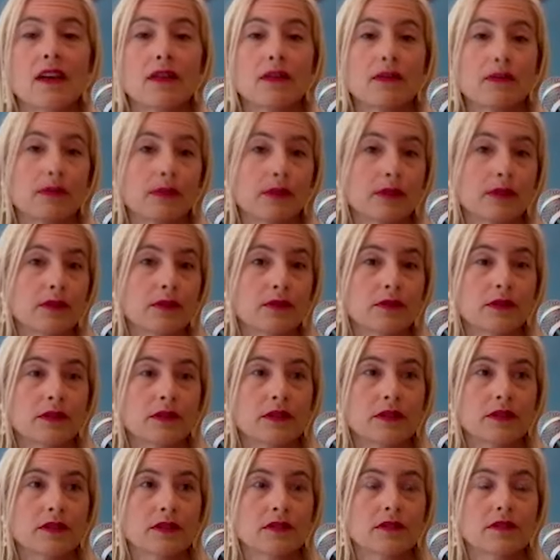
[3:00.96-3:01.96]
through
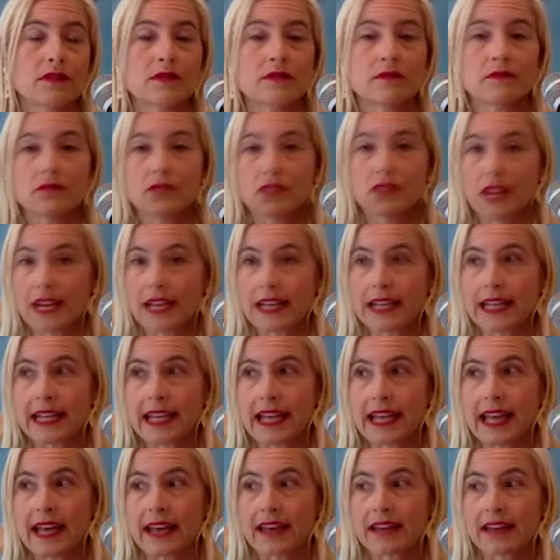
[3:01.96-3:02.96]
Zoom
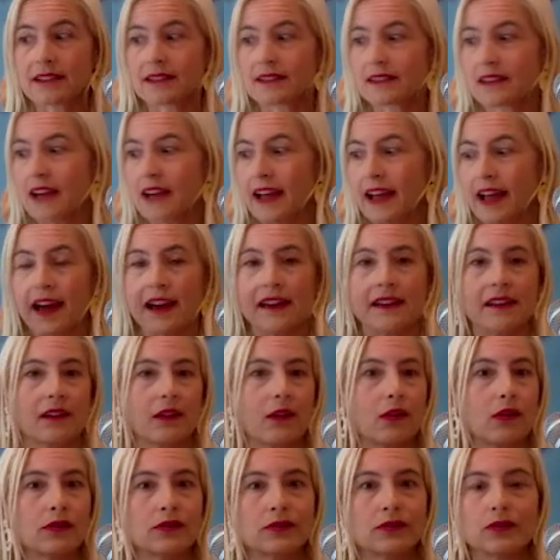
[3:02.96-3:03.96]
training. And I had a
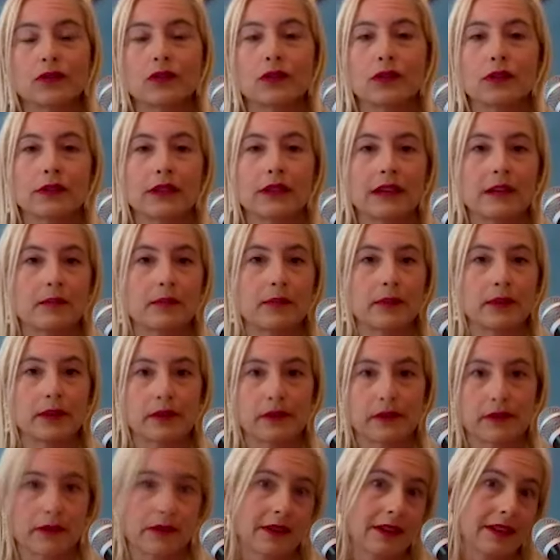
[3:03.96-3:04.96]
whole new career
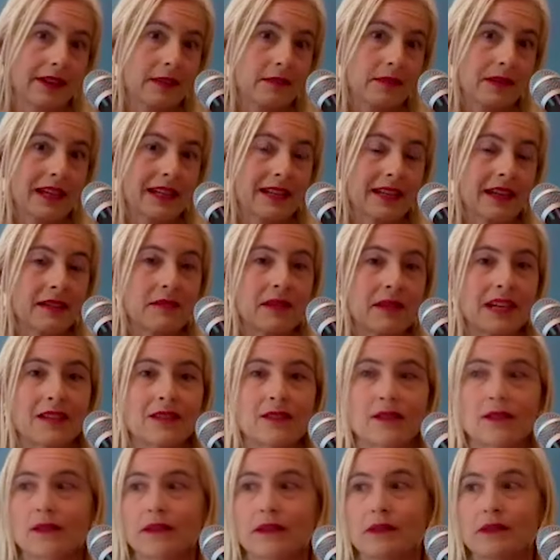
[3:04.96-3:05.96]
birth during the pandemic.
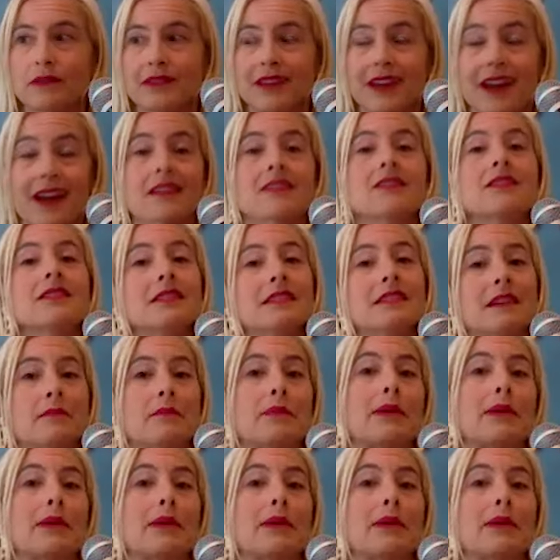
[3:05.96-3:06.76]
So it was actually